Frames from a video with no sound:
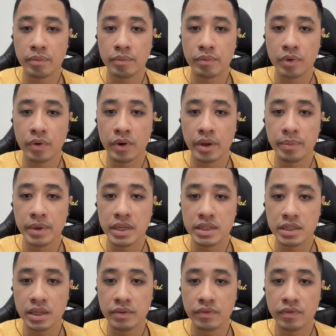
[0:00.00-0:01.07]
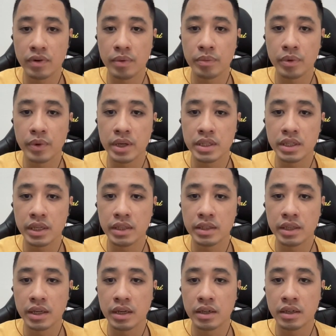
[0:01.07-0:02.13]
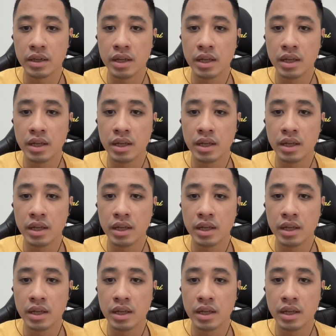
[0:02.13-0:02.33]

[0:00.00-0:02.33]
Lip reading: prohibited from waiting their